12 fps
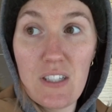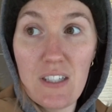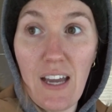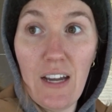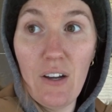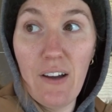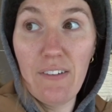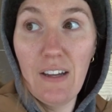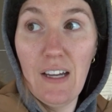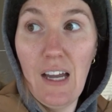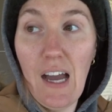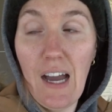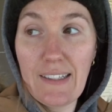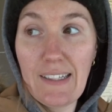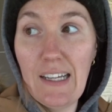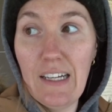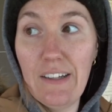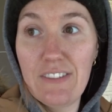sale. I
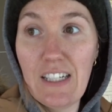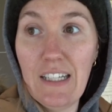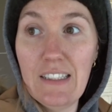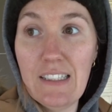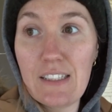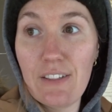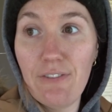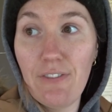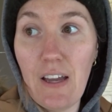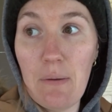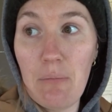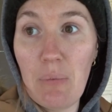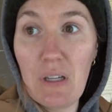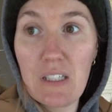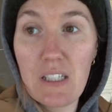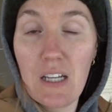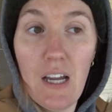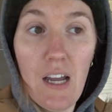kind of have done this a fair
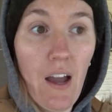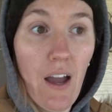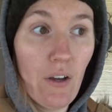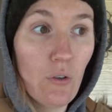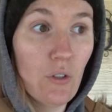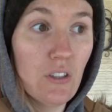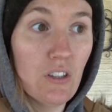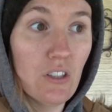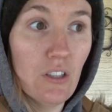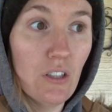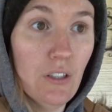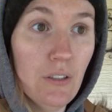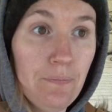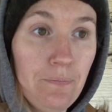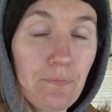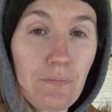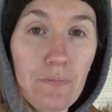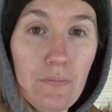bit. I ordered I
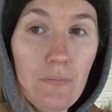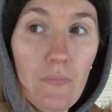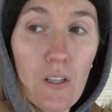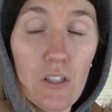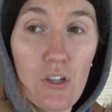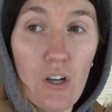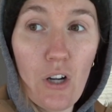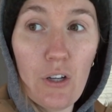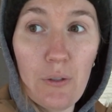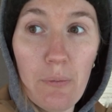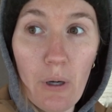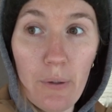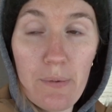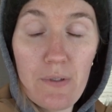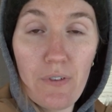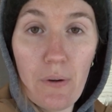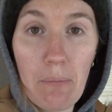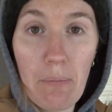got the bulbs
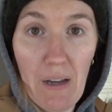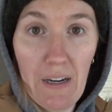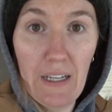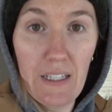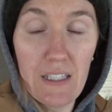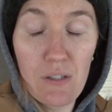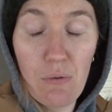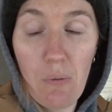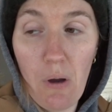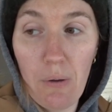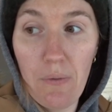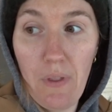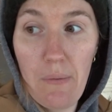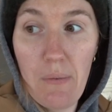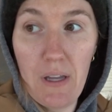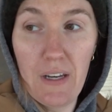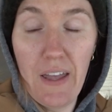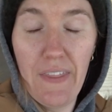from Bunnings and we popped them
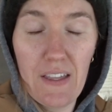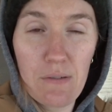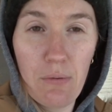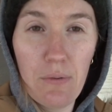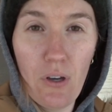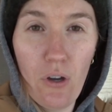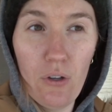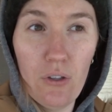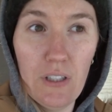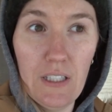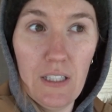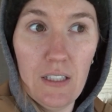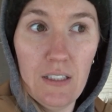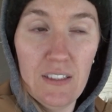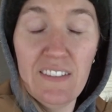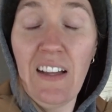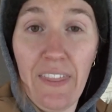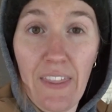in, and that's probably
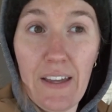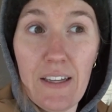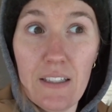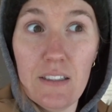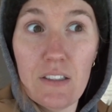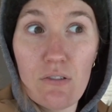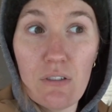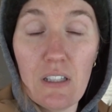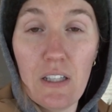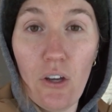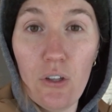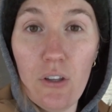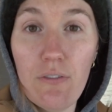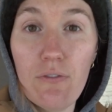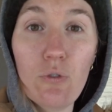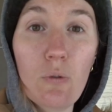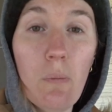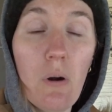that is really the only
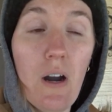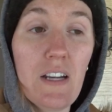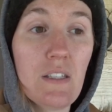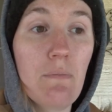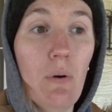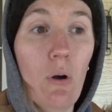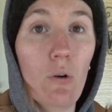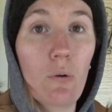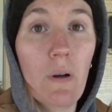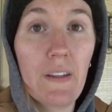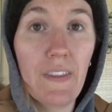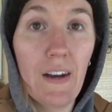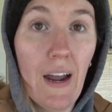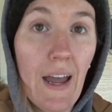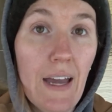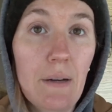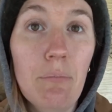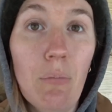full price bulb that I
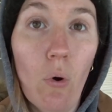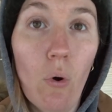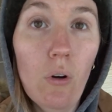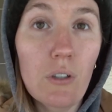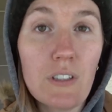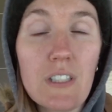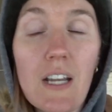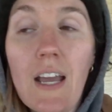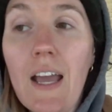had bought.